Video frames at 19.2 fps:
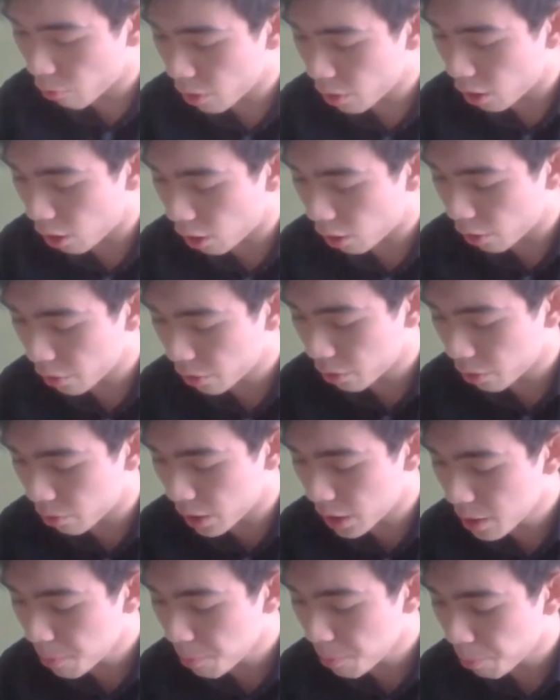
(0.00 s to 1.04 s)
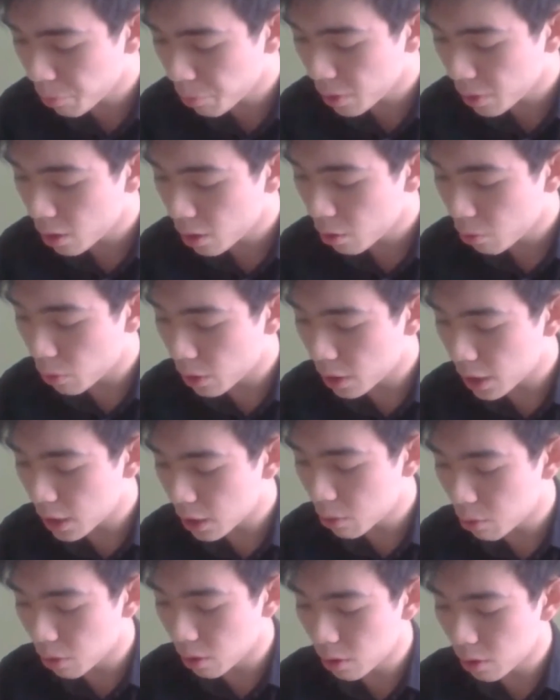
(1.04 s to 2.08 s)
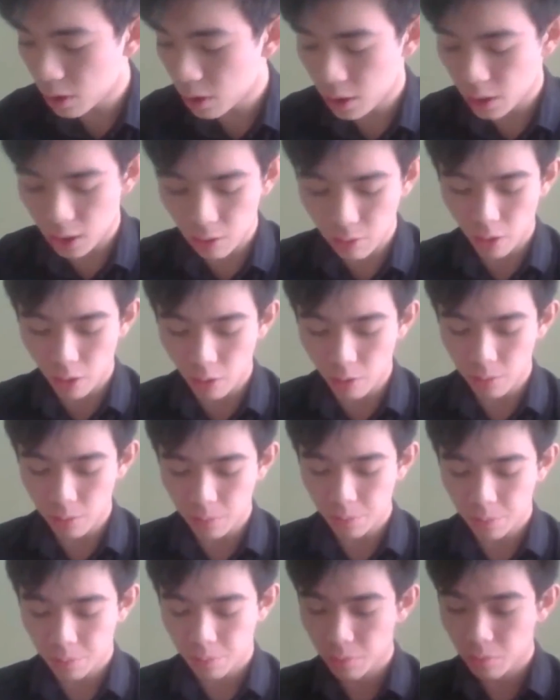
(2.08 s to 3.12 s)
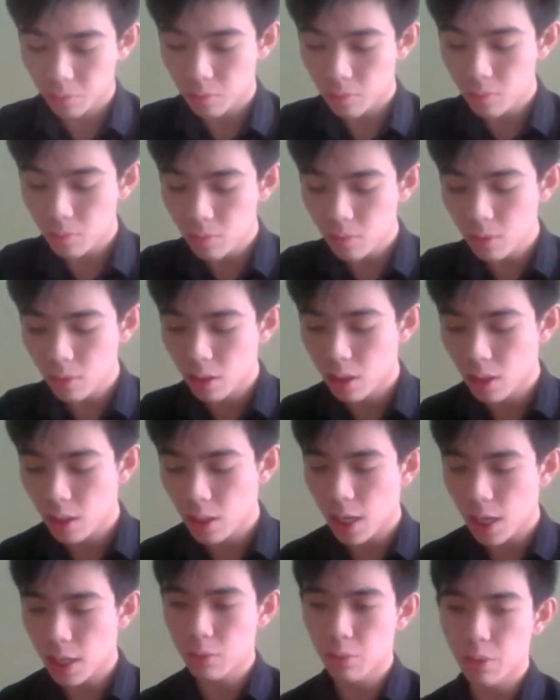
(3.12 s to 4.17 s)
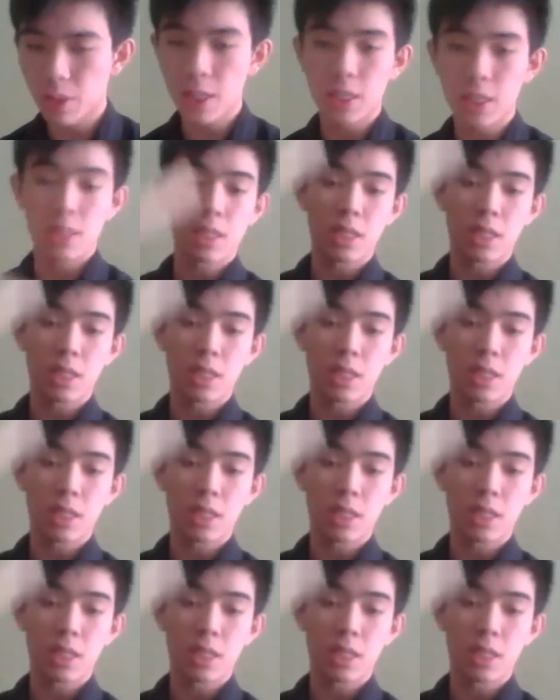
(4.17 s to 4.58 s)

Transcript: over R3 would equal 0, as we can